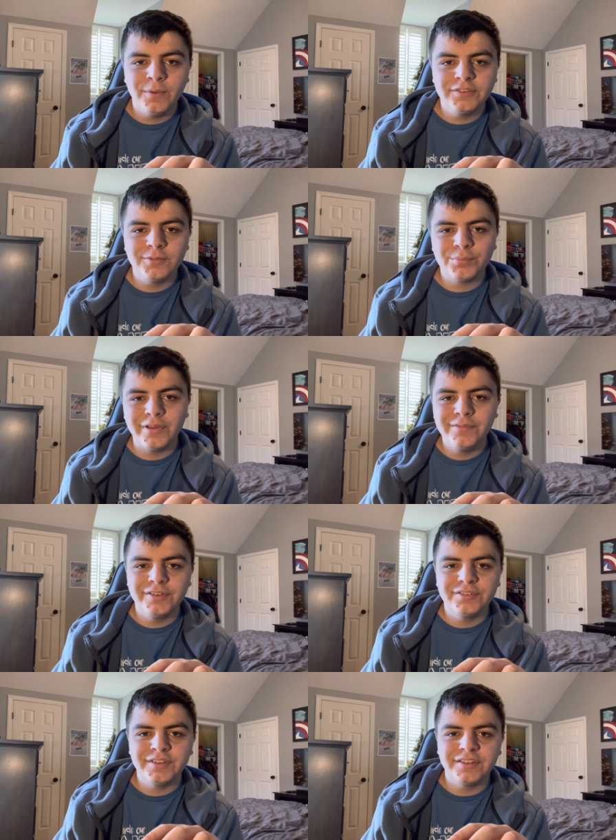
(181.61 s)
wasn't
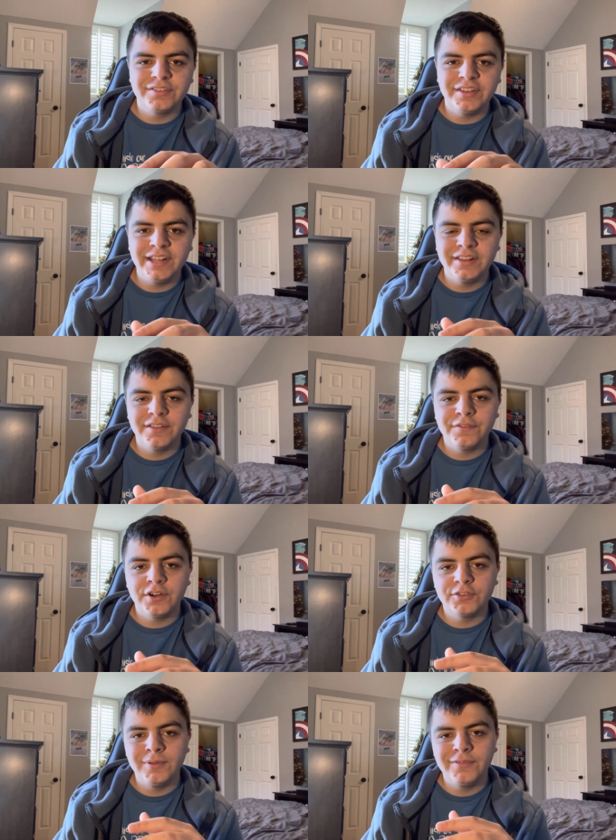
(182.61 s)
previously seen in the
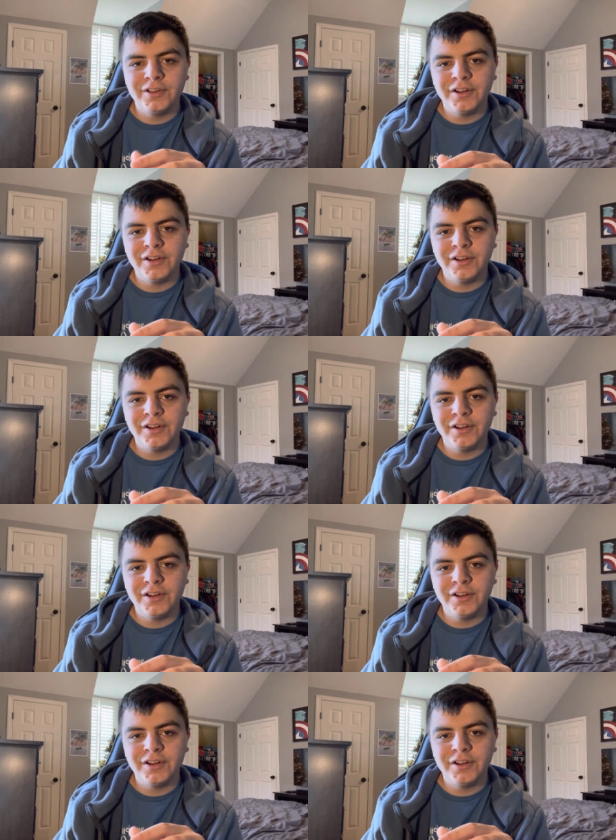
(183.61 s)
first movie,